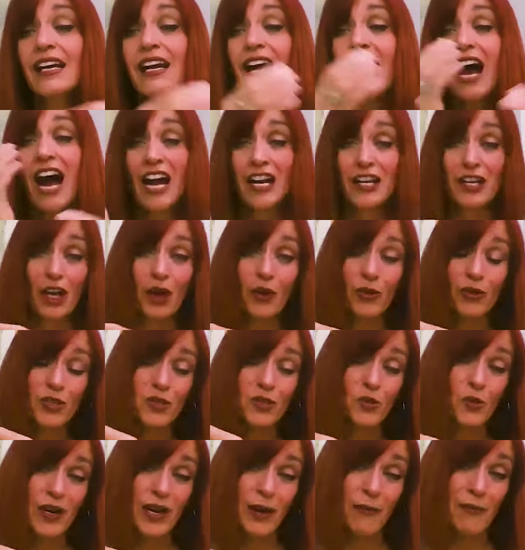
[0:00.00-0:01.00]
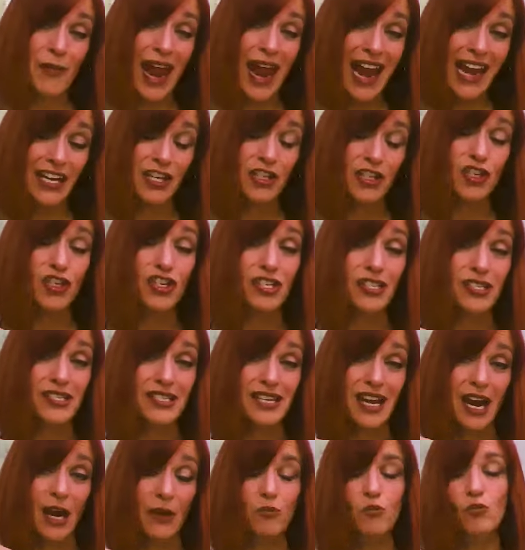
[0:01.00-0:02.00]
I notice when I'm anxious,
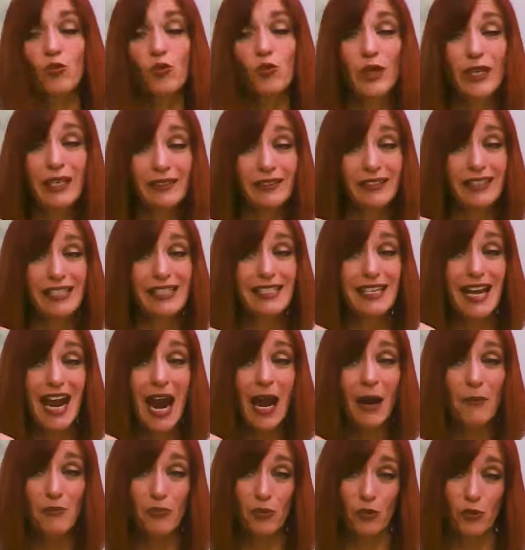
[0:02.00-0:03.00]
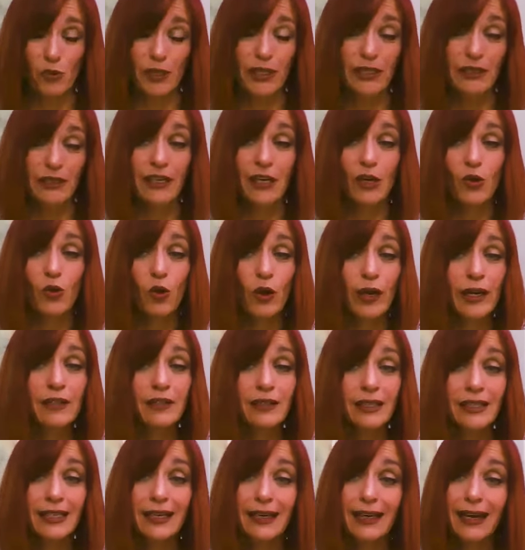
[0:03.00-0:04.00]
I really tap really
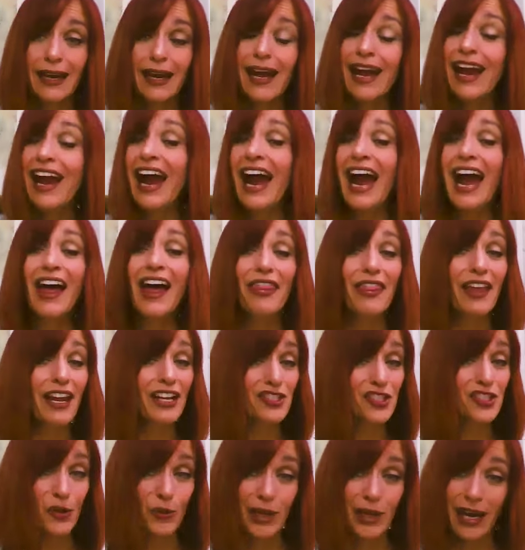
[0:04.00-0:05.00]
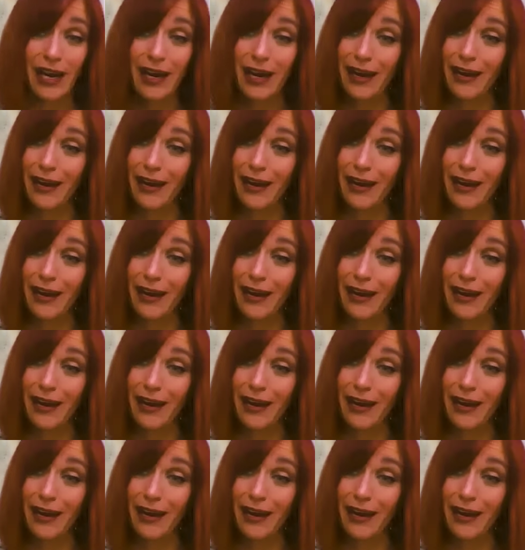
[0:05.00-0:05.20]
quickly, and that's okay.